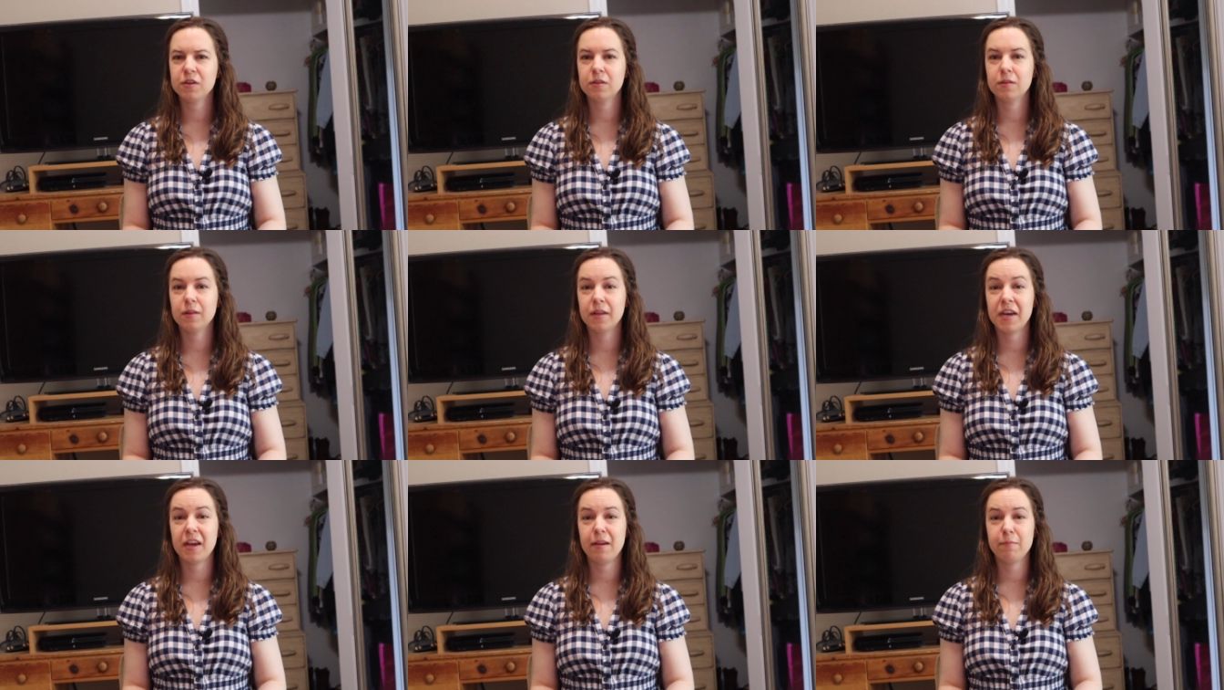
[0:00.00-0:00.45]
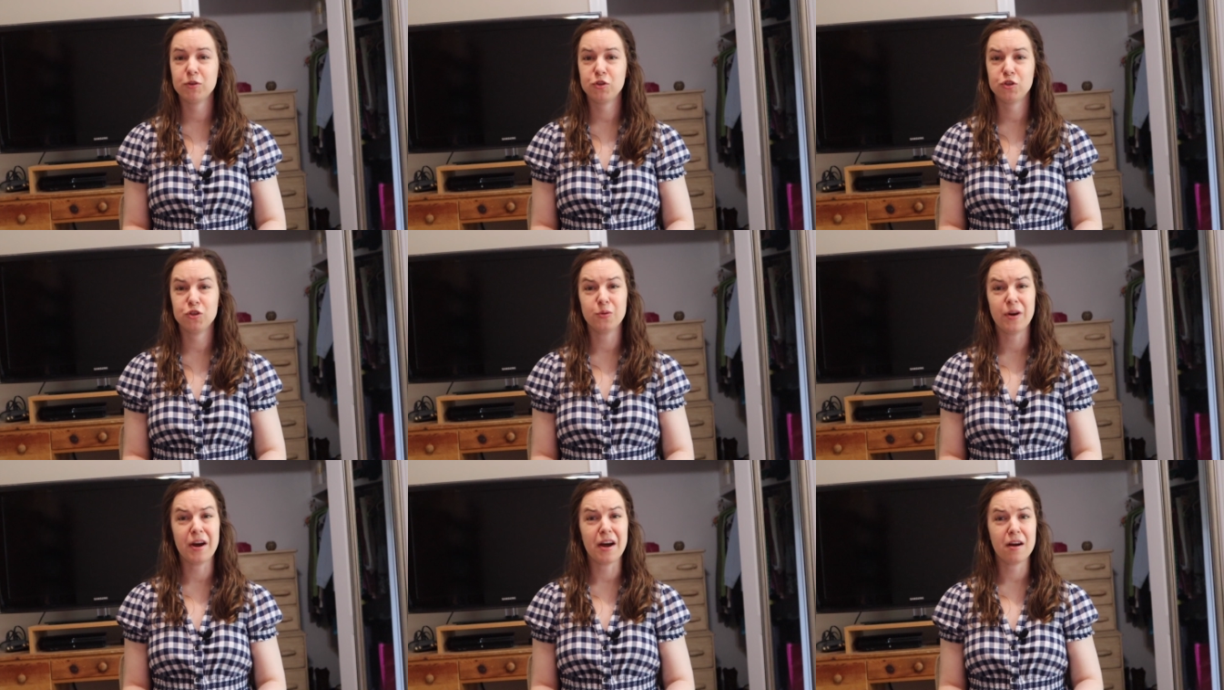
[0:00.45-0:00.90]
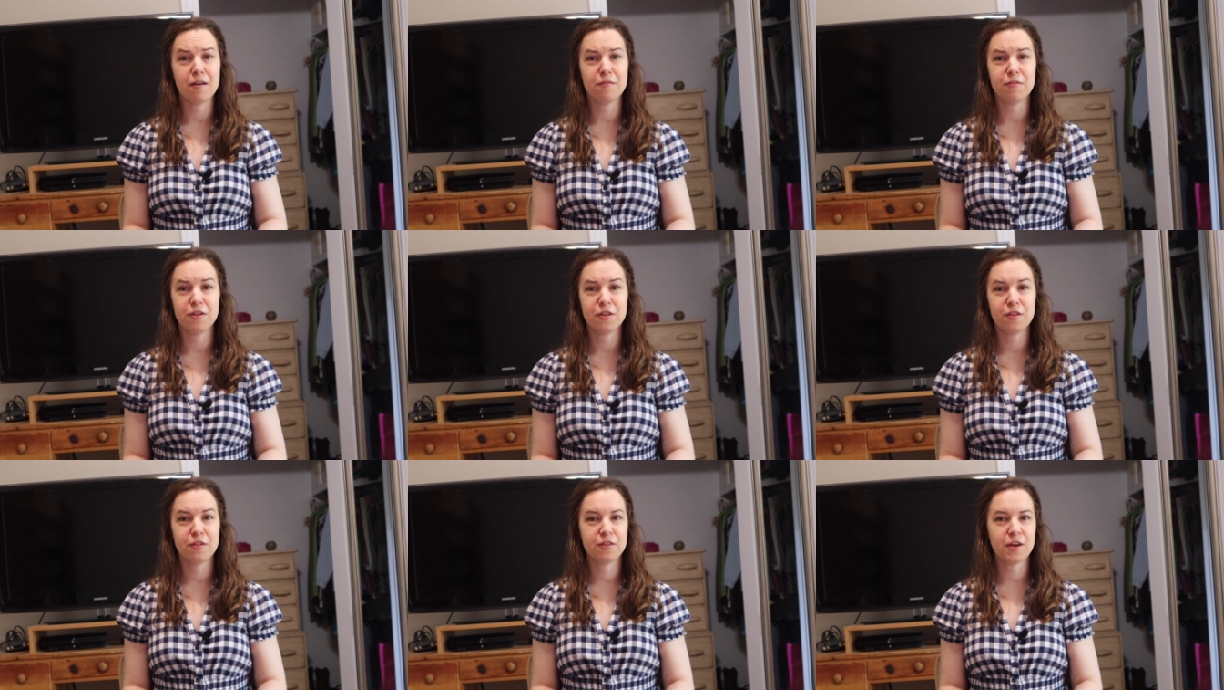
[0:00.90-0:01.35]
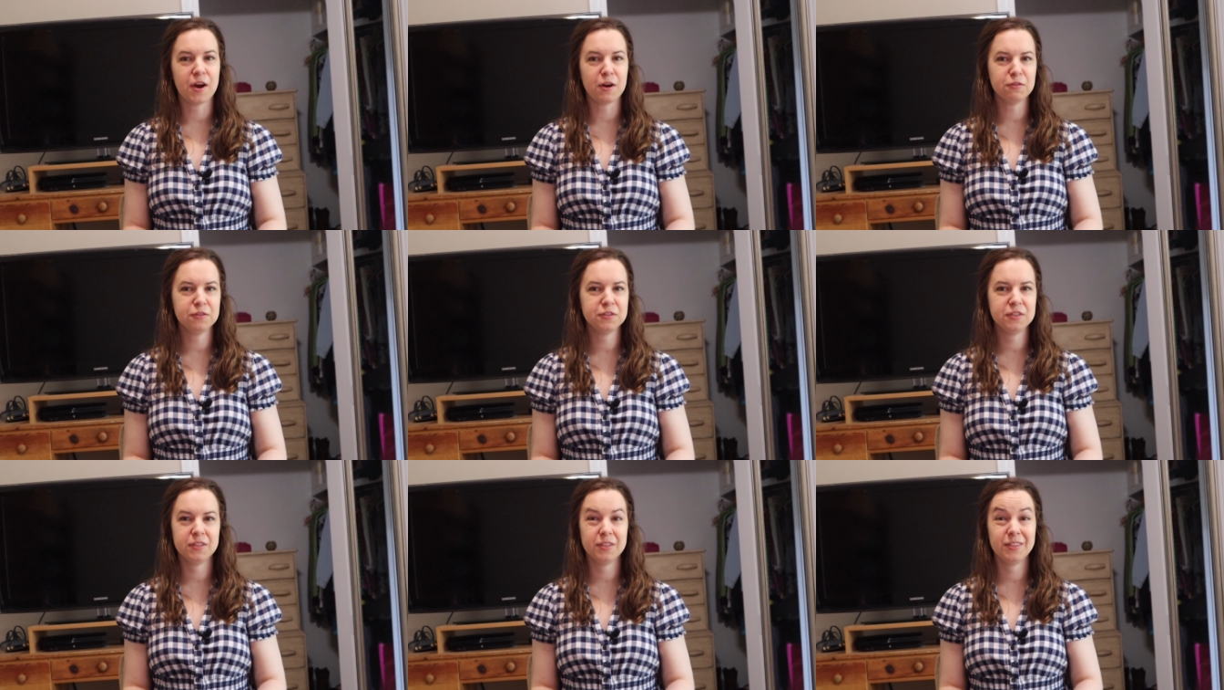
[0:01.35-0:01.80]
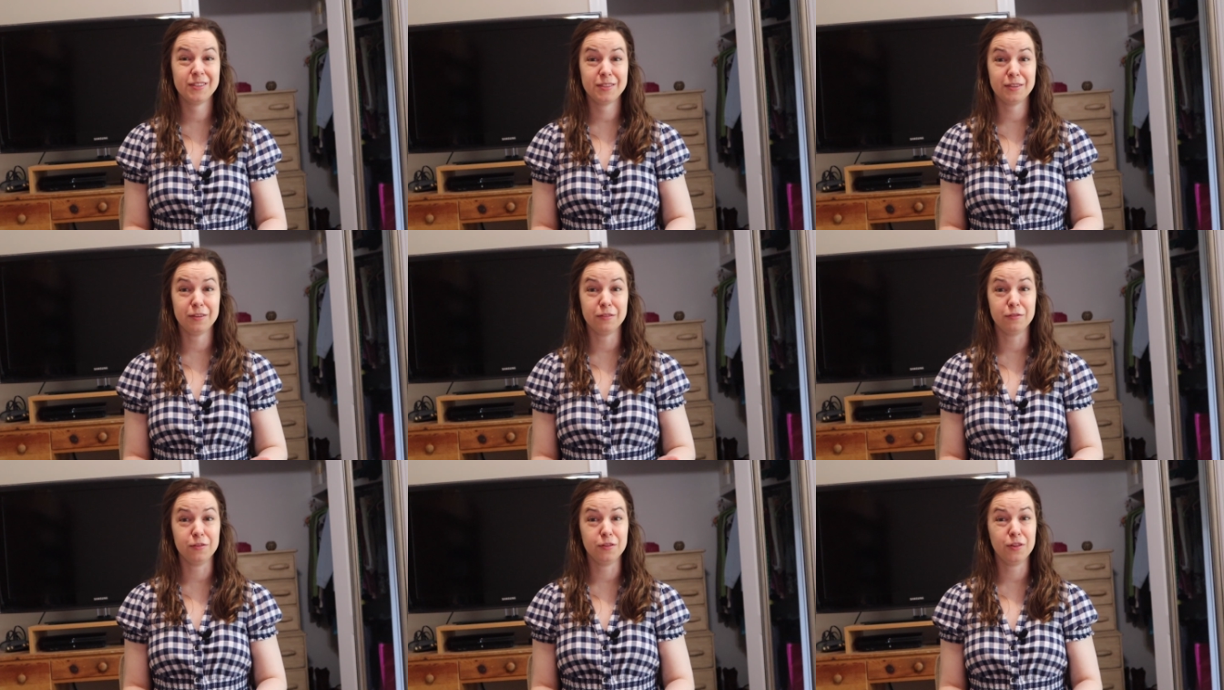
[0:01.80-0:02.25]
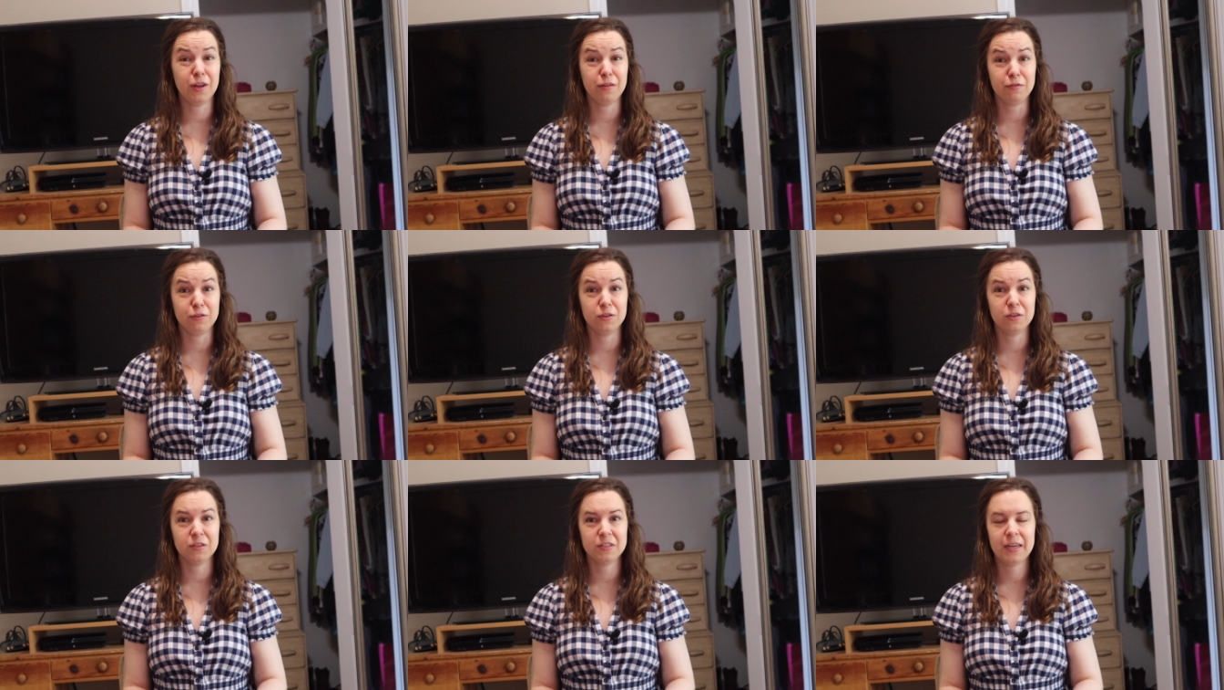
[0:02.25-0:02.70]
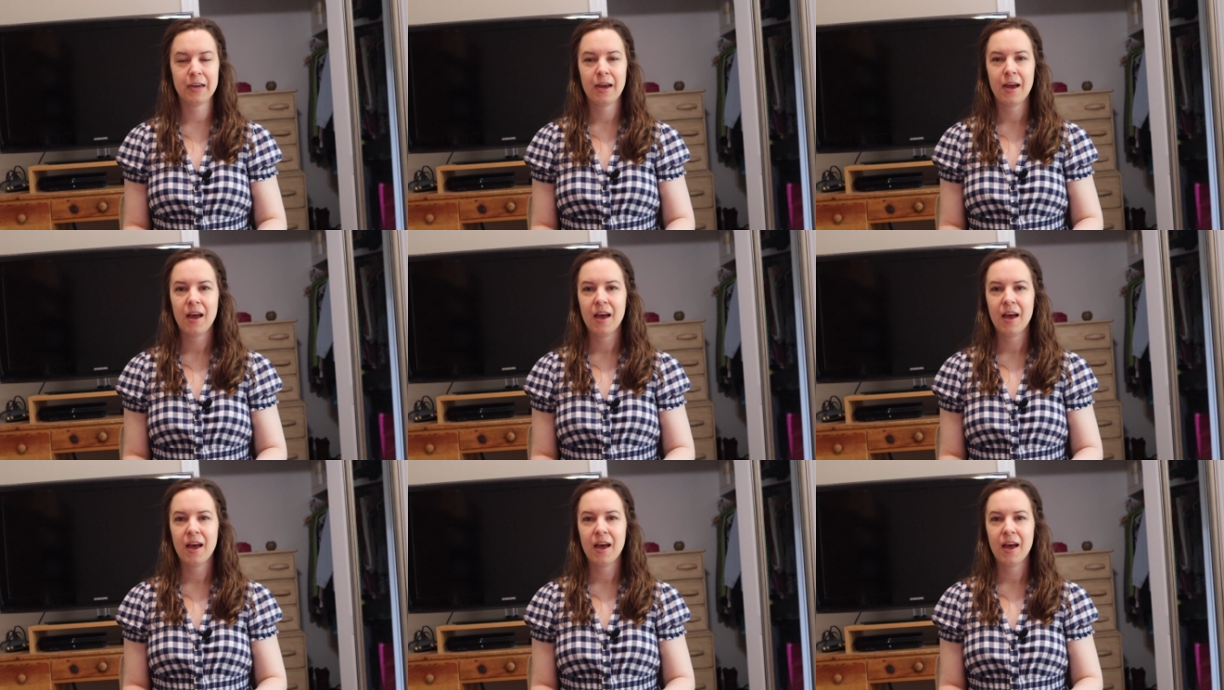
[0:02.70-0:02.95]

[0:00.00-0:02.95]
claimed to have thousands of lovers,